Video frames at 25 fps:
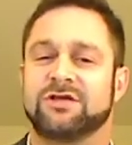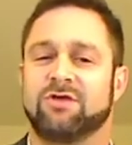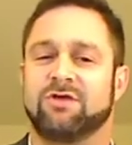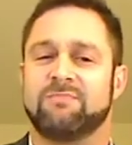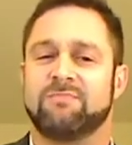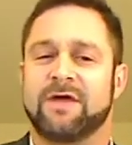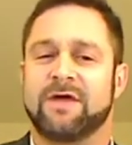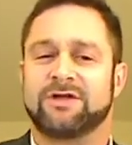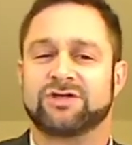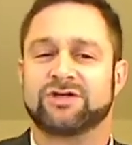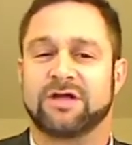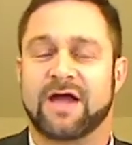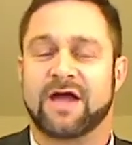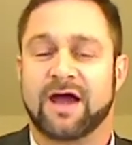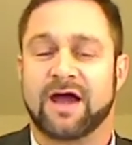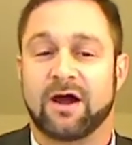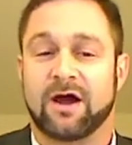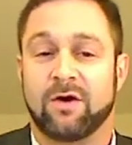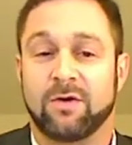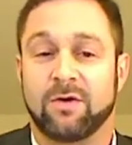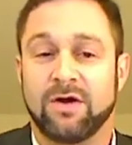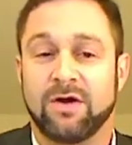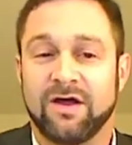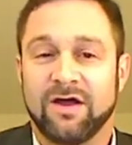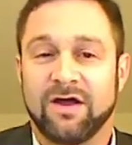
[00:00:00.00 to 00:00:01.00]
You mentioned
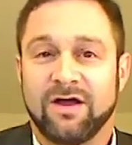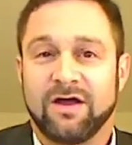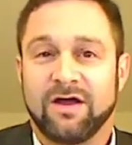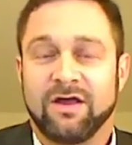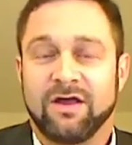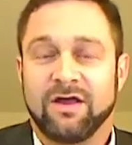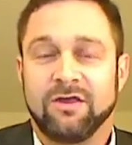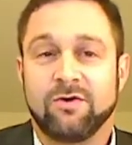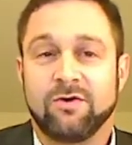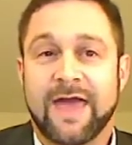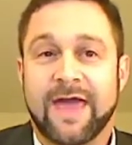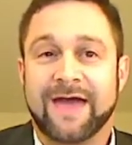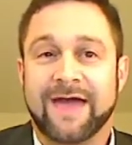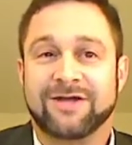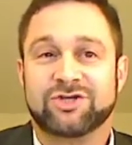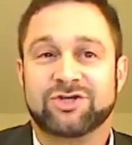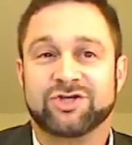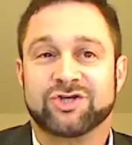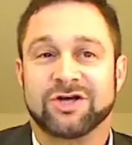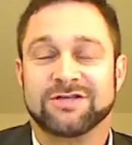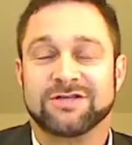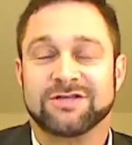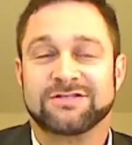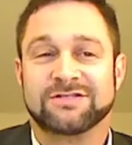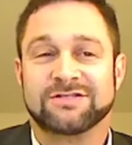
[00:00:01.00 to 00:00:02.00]
how you can't
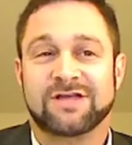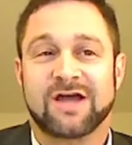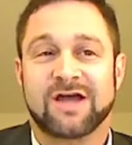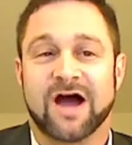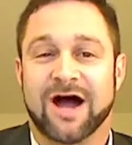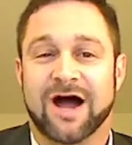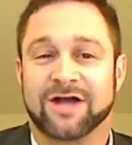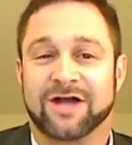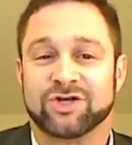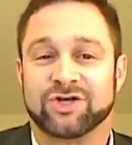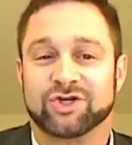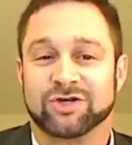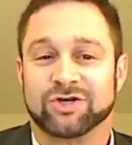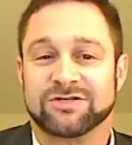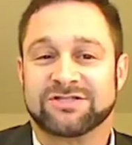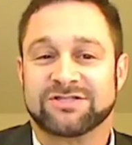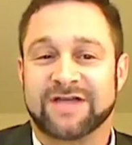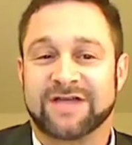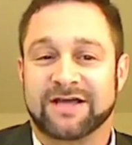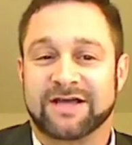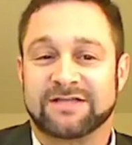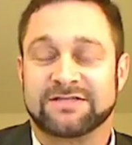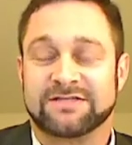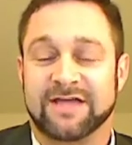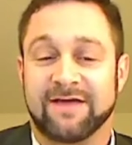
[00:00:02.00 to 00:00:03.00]
just conjure
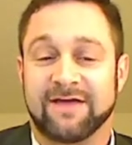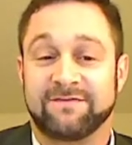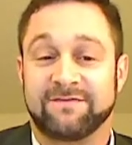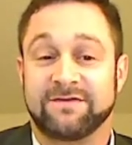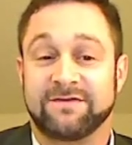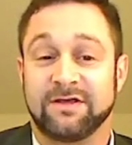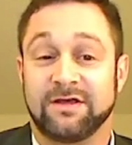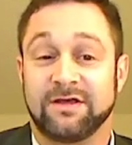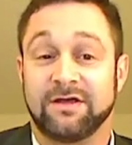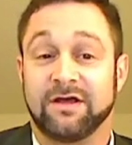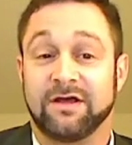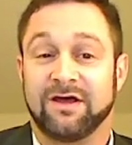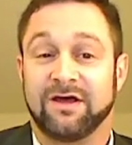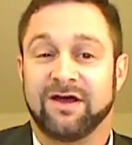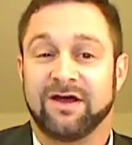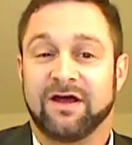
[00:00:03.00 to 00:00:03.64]
psych safety.